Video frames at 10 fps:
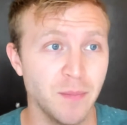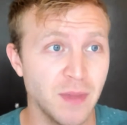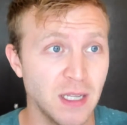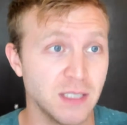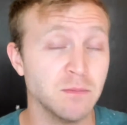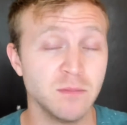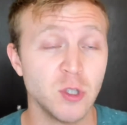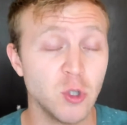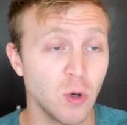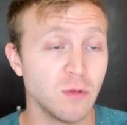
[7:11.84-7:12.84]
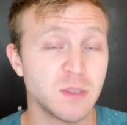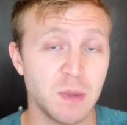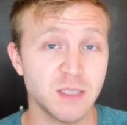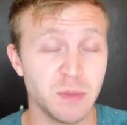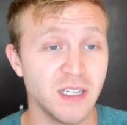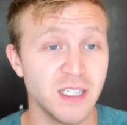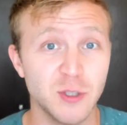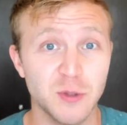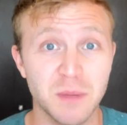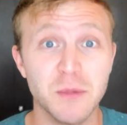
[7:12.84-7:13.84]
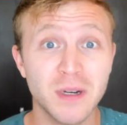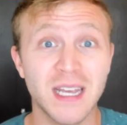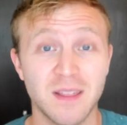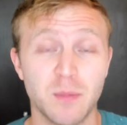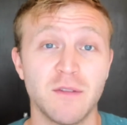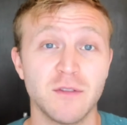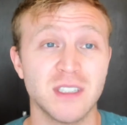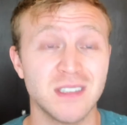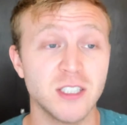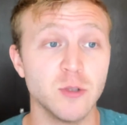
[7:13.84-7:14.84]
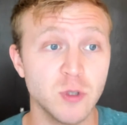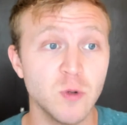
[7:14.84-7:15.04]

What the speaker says: It's your responsibility to communicate the preferences that you do